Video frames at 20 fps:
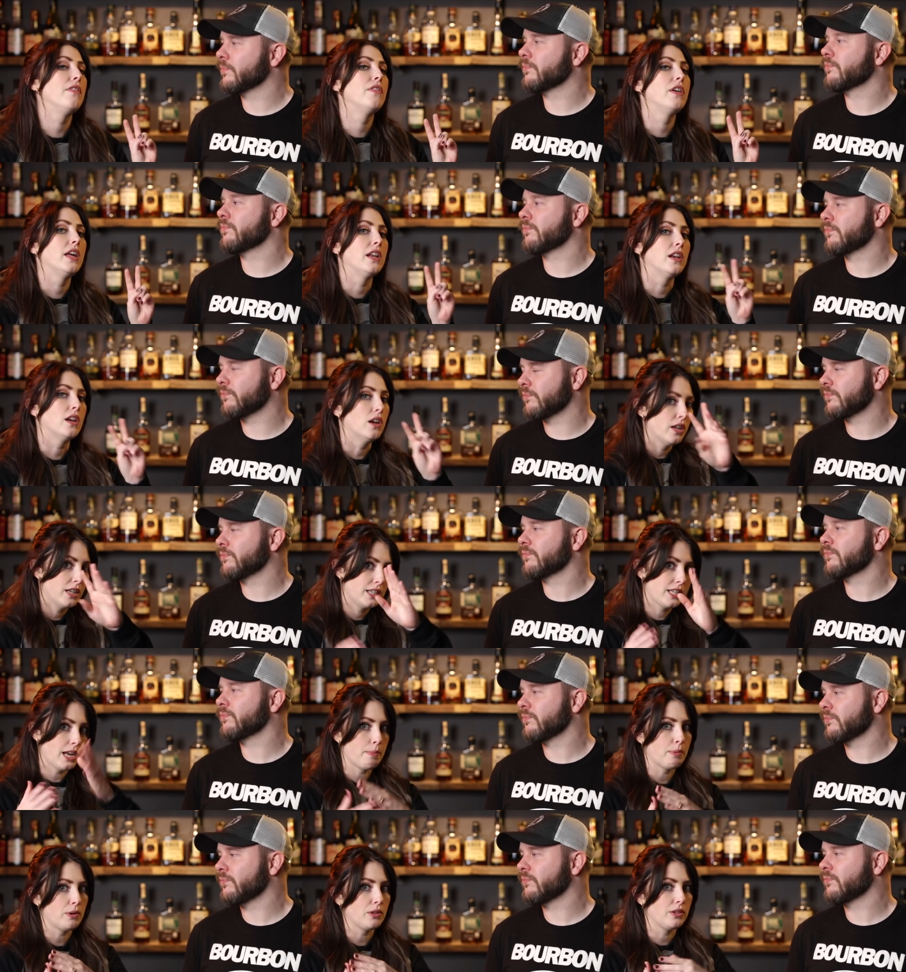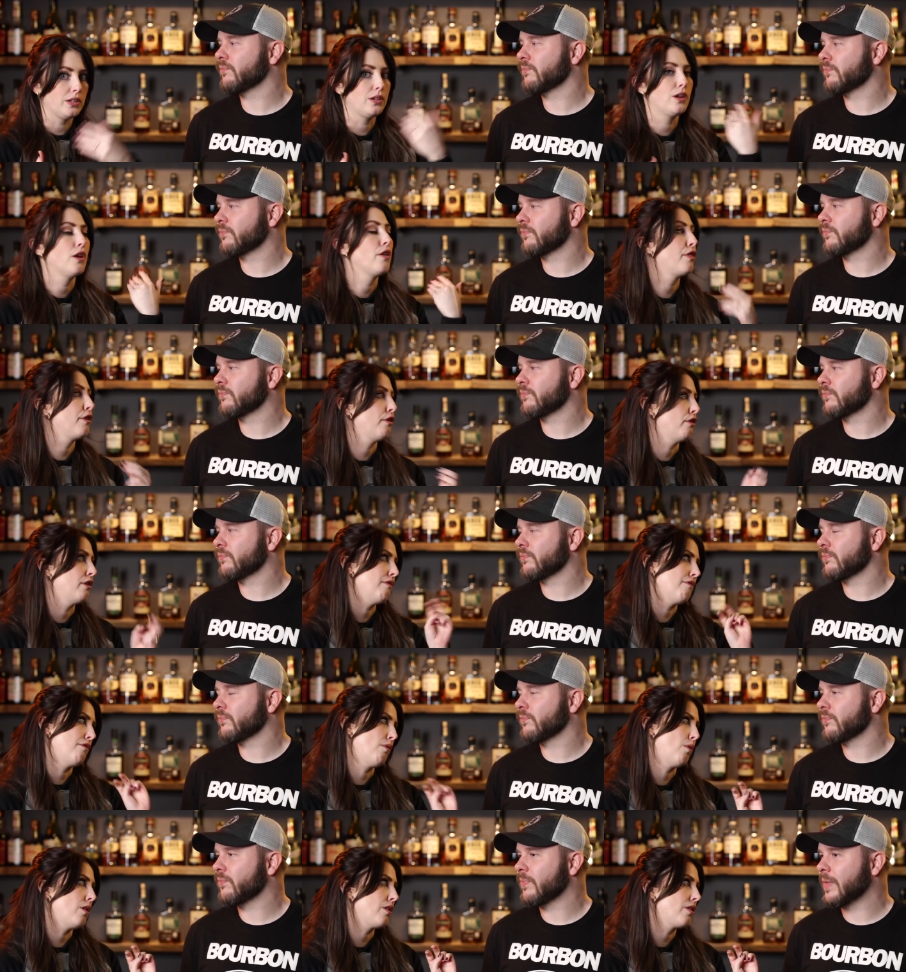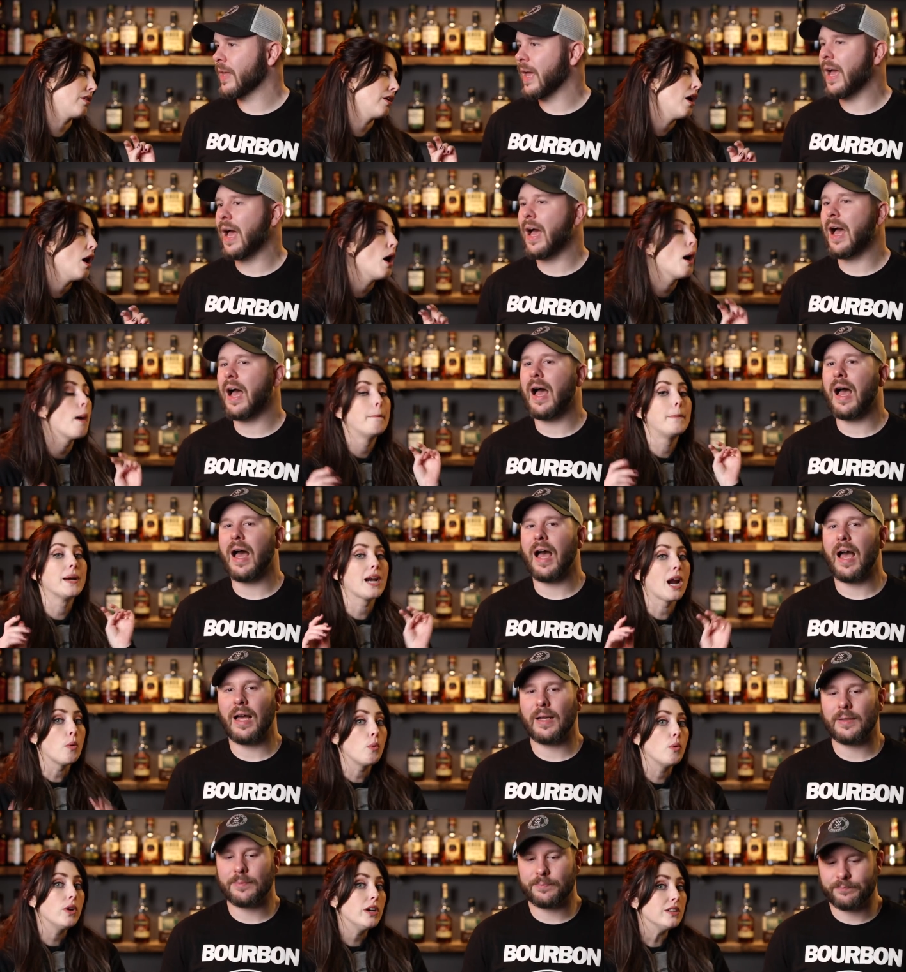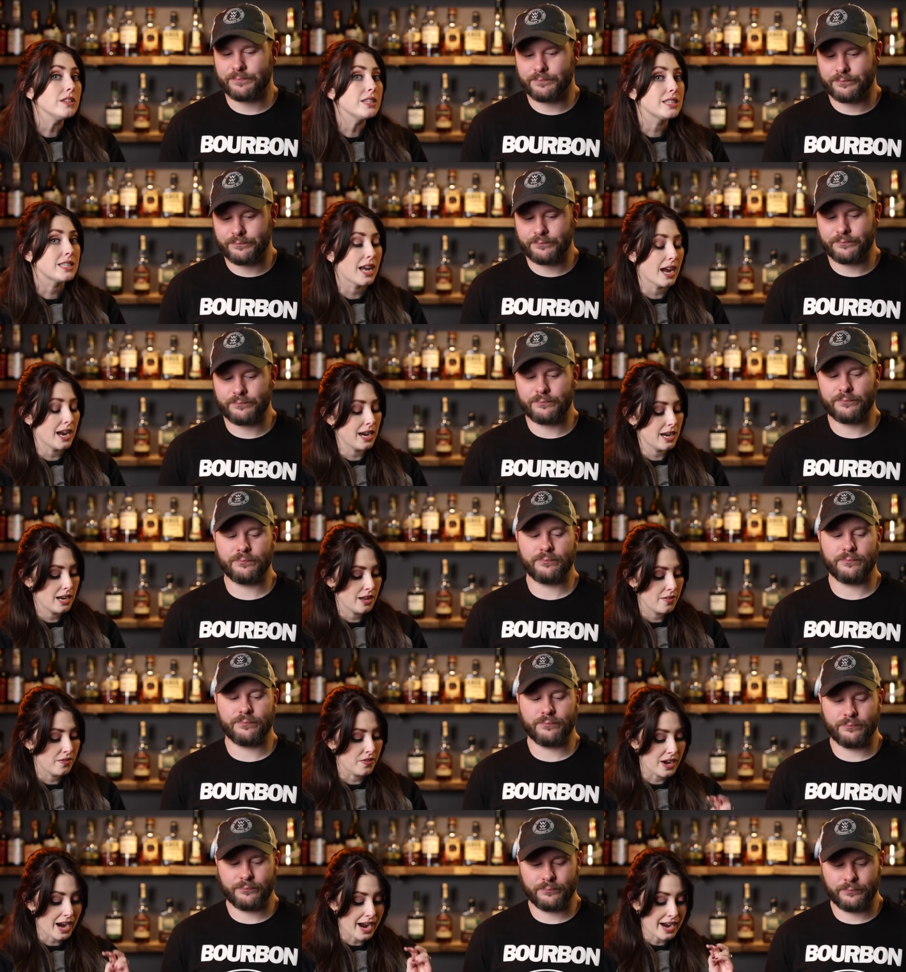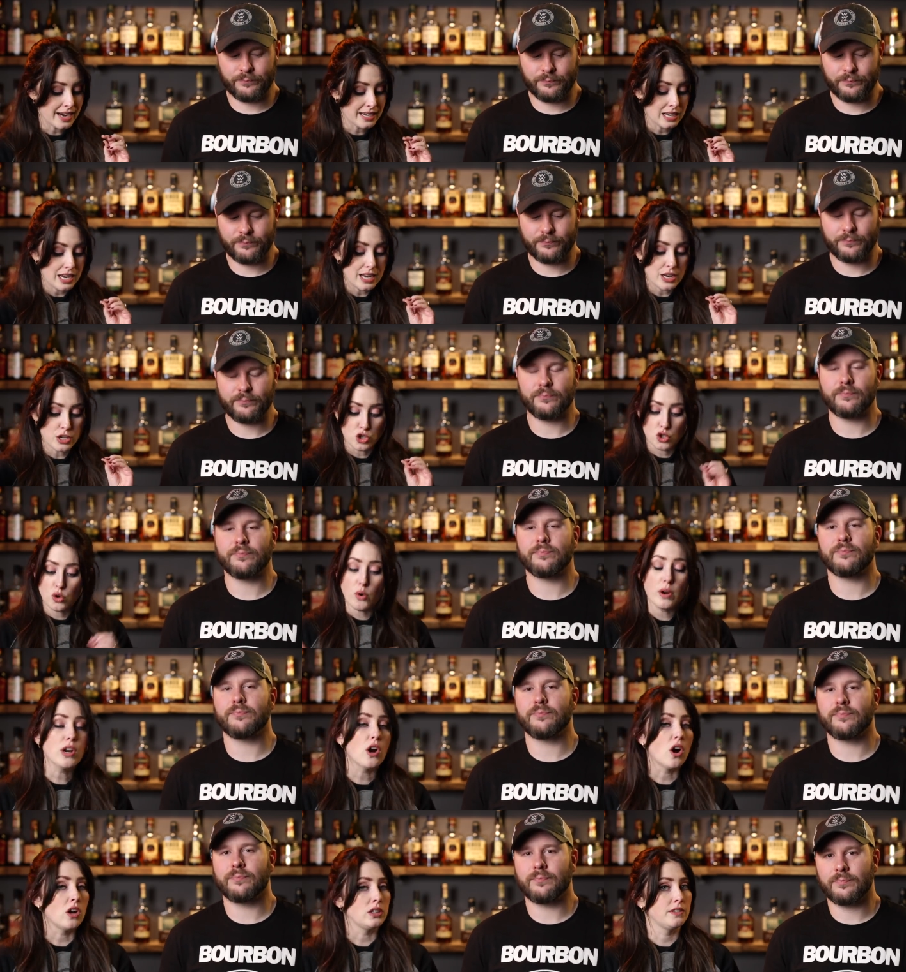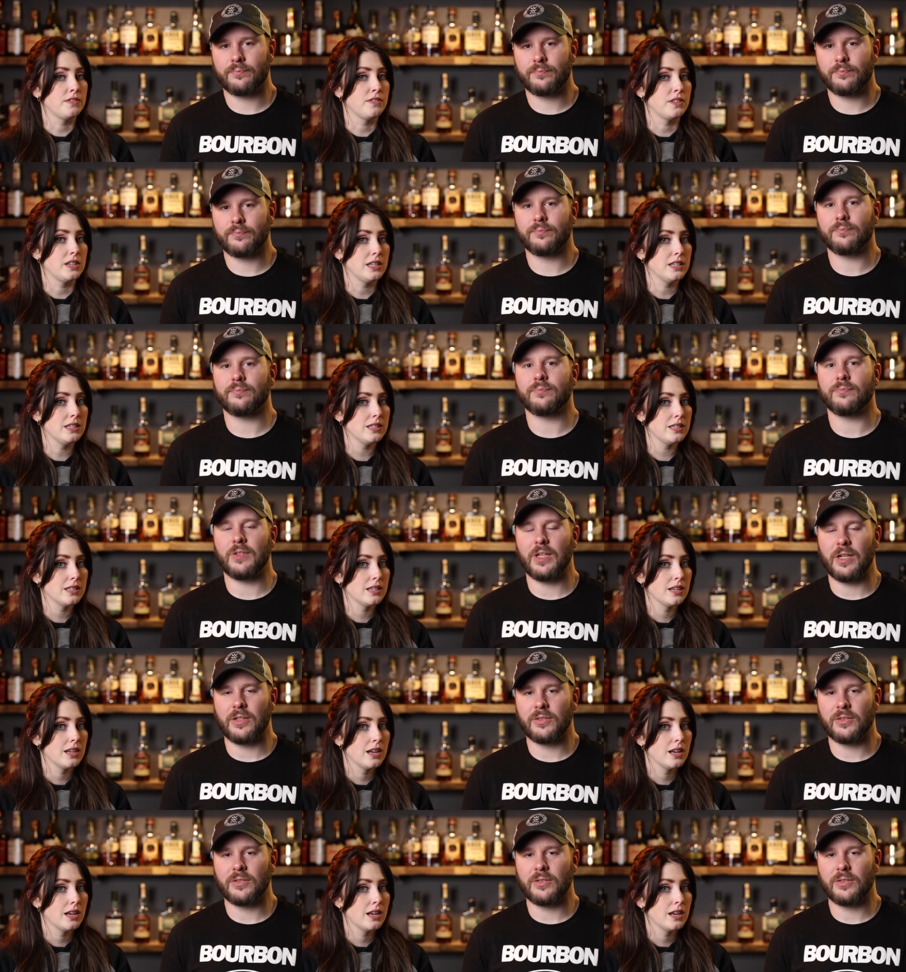Speaker 1: and then separately third and fourth. But I will say that I enjoyed all of these.